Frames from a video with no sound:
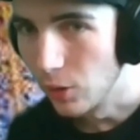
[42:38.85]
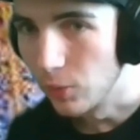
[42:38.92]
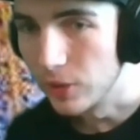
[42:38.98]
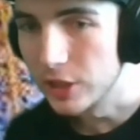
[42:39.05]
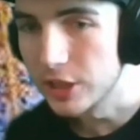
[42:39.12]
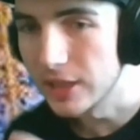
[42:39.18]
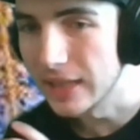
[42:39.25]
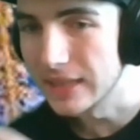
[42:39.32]

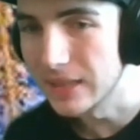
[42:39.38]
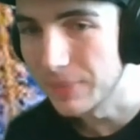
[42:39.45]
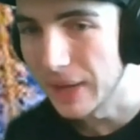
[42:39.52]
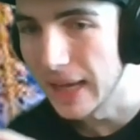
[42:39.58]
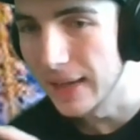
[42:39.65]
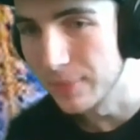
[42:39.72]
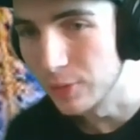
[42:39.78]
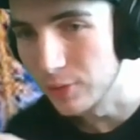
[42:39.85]
we should let the
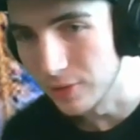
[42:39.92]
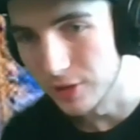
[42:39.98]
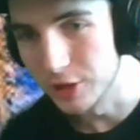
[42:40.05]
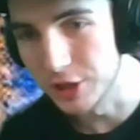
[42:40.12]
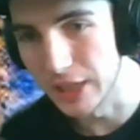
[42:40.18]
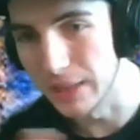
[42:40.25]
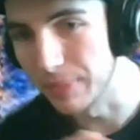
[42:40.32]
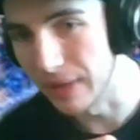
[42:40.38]
Bible
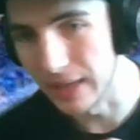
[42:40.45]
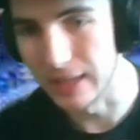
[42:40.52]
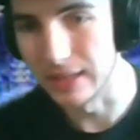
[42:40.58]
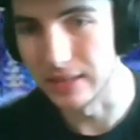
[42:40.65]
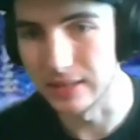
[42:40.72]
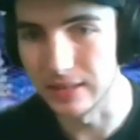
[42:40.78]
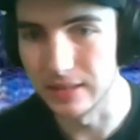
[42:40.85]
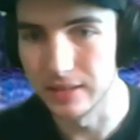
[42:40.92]
shape
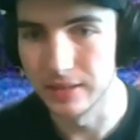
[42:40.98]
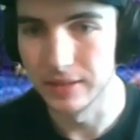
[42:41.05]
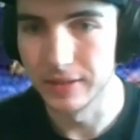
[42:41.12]
us.